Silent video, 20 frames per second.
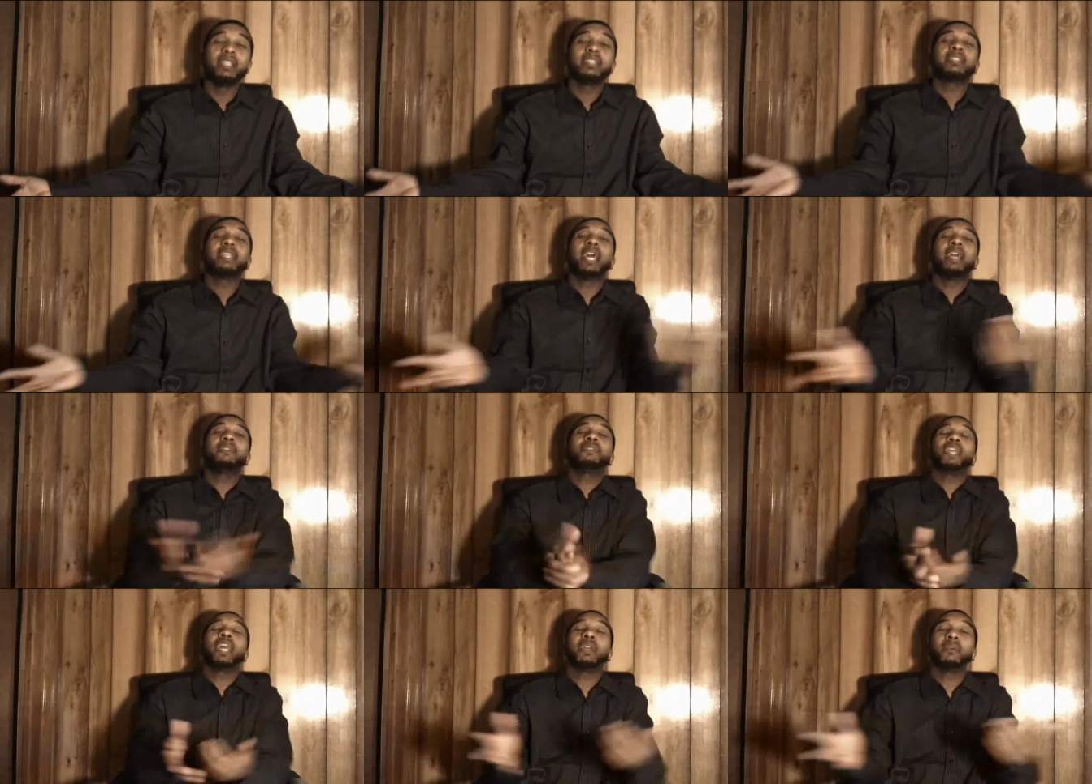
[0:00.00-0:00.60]

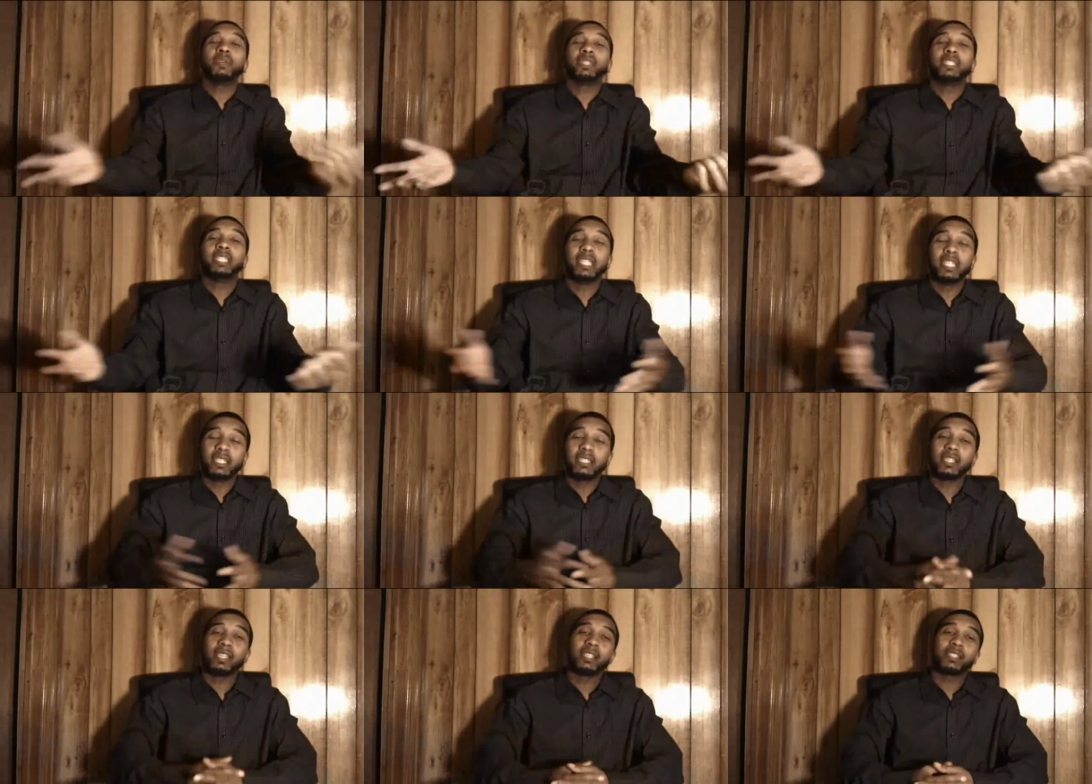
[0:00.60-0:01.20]
Same thing with
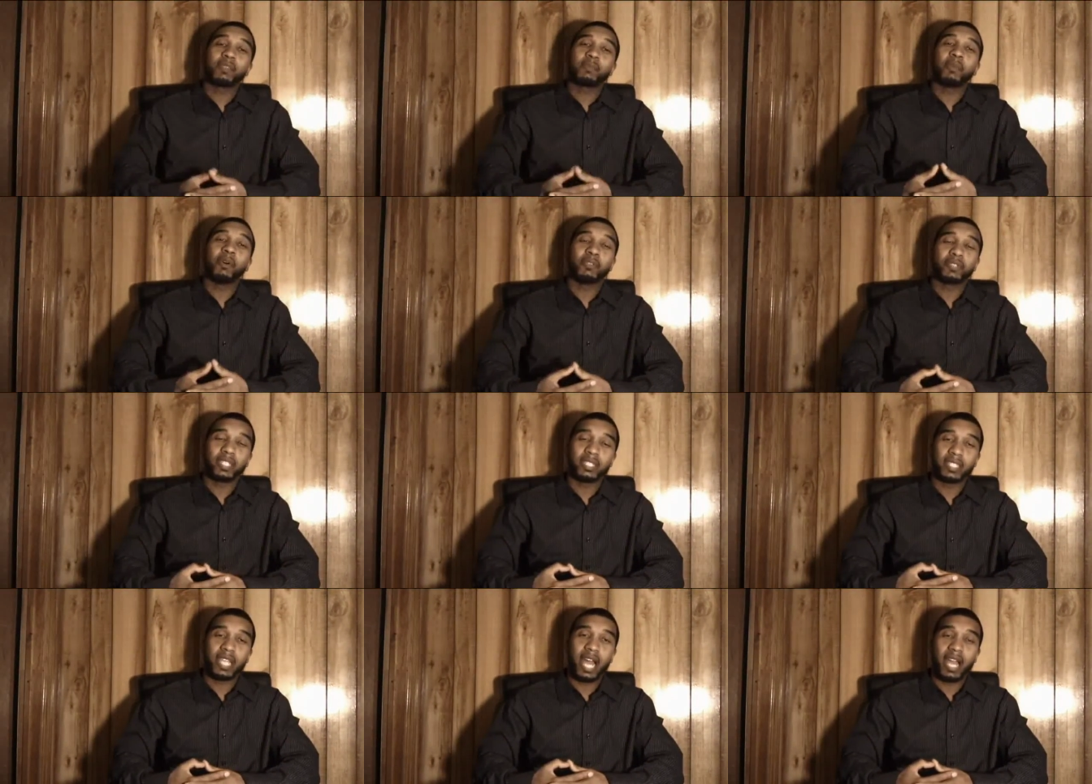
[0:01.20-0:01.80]
these
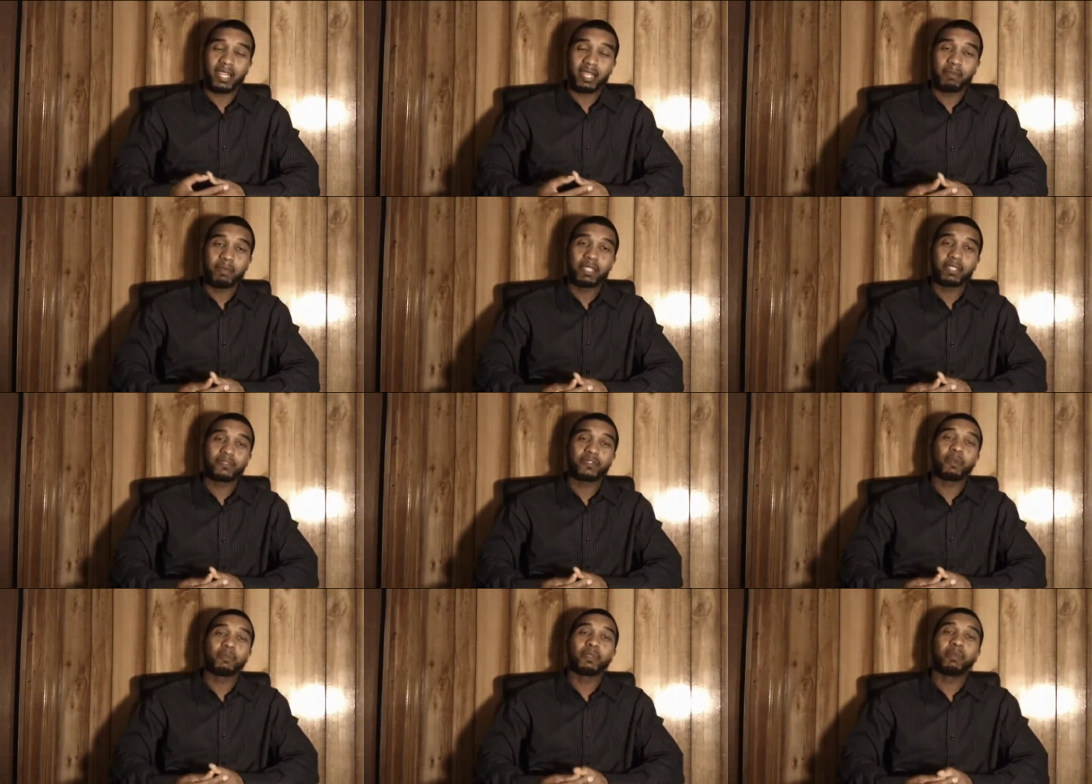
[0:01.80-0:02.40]
supposed
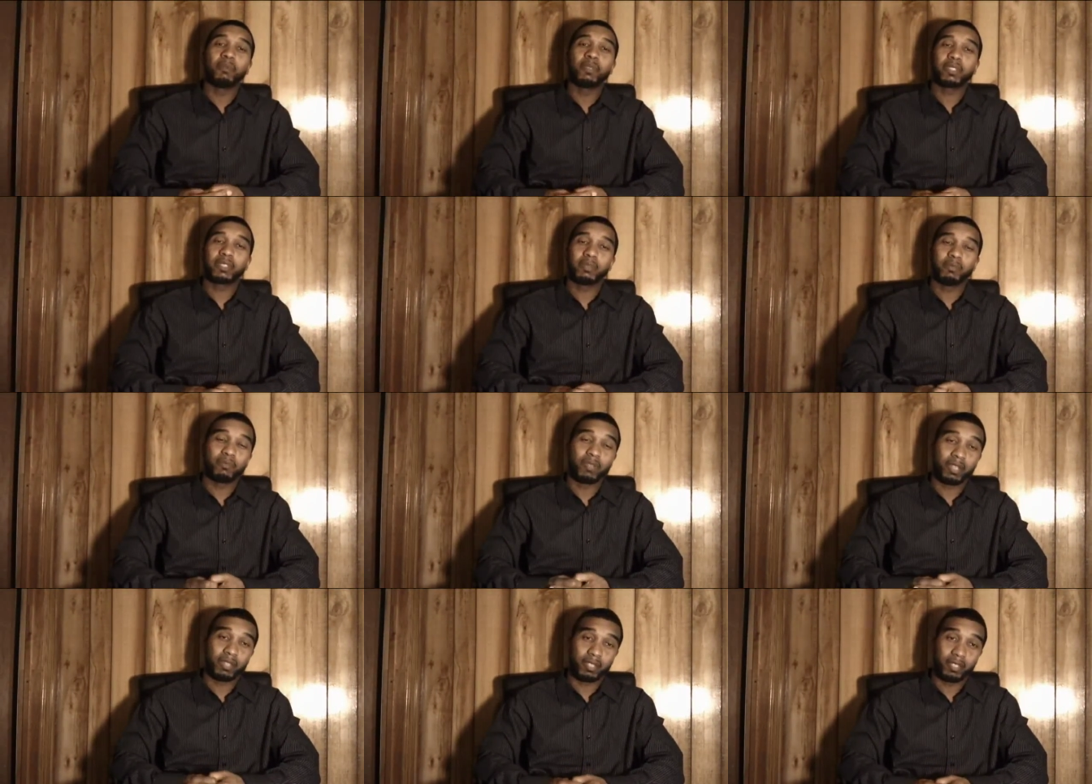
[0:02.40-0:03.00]
documents from the
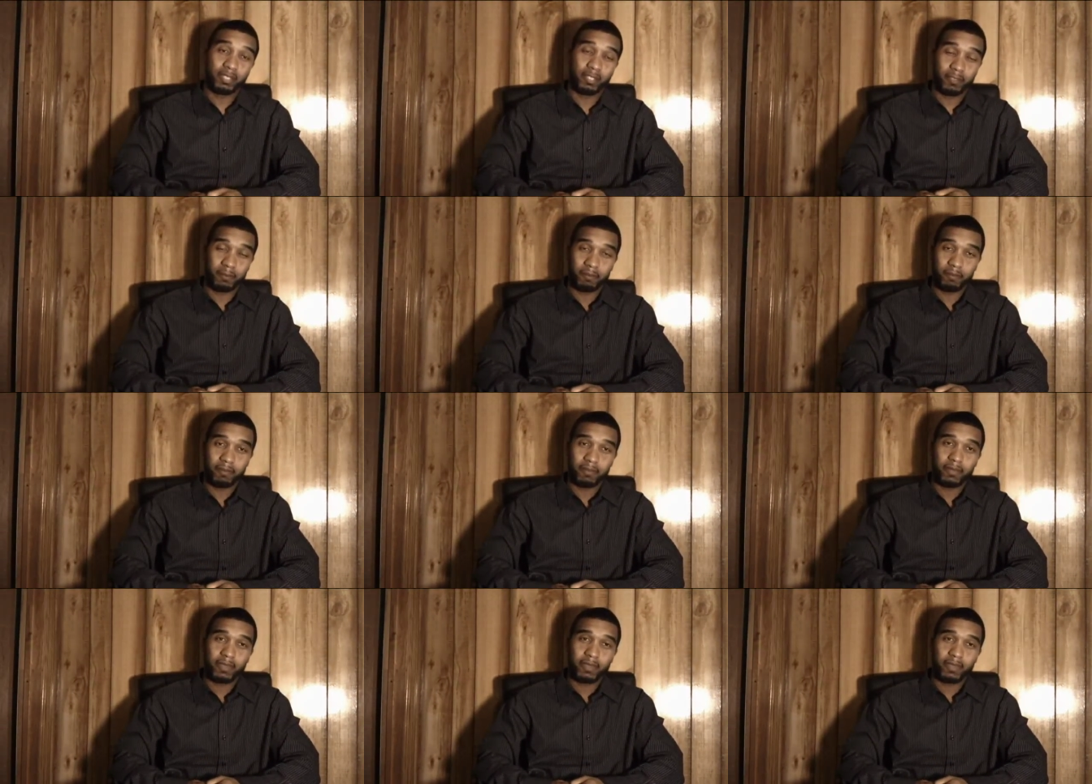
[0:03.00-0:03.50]
Muslim Brotherhood.